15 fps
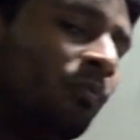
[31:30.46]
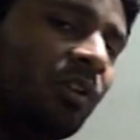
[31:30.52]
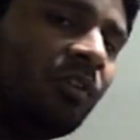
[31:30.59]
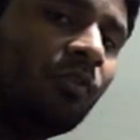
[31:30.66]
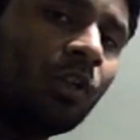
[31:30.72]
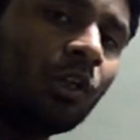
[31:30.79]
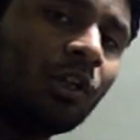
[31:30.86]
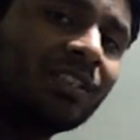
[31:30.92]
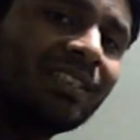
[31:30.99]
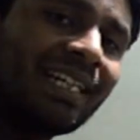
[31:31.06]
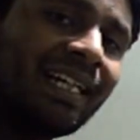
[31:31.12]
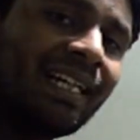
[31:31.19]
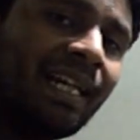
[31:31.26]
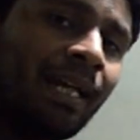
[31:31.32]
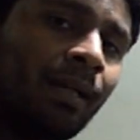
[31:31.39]
will work on the
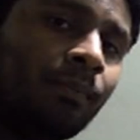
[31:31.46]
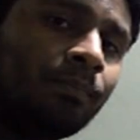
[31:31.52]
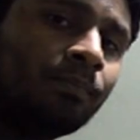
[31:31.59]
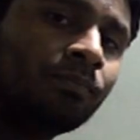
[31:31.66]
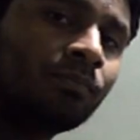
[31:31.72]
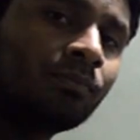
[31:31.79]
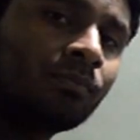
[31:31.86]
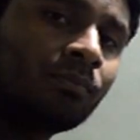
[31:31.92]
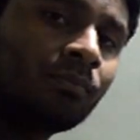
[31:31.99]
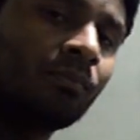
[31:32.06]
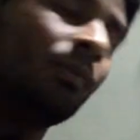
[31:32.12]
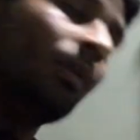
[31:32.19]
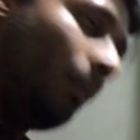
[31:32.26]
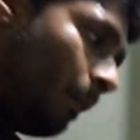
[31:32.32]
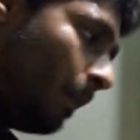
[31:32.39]
second day?
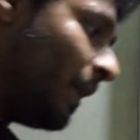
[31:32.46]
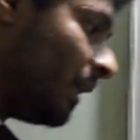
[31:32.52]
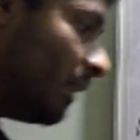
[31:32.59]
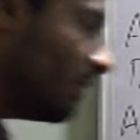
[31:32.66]
B.